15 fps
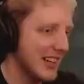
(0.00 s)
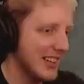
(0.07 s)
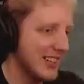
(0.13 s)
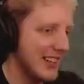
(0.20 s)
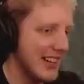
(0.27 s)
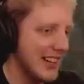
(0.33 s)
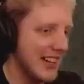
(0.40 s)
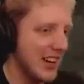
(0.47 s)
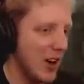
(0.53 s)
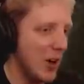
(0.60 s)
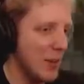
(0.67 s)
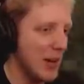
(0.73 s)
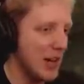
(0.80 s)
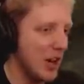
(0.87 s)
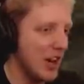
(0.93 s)
saying like,
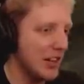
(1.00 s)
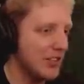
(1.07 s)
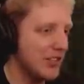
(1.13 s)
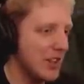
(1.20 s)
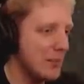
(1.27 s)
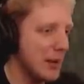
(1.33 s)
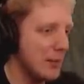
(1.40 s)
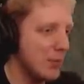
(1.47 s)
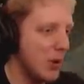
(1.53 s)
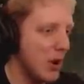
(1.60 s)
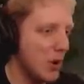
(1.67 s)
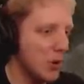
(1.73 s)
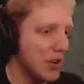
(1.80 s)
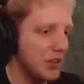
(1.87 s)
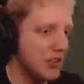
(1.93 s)
oh my god, I say big
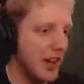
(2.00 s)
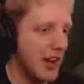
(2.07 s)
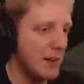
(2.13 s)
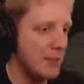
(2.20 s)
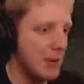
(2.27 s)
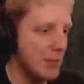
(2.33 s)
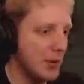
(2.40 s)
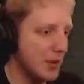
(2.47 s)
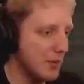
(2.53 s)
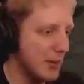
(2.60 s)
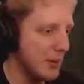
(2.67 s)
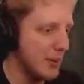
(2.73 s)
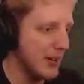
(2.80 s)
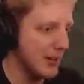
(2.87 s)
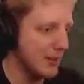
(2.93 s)
pog all the time, people look at
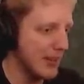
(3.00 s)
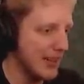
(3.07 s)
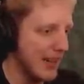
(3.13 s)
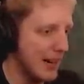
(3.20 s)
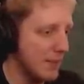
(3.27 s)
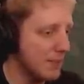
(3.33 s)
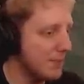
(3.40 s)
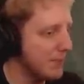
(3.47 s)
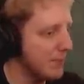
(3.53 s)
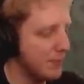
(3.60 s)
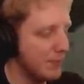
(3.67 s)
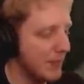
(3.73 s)
me weird, and I'm like, I'm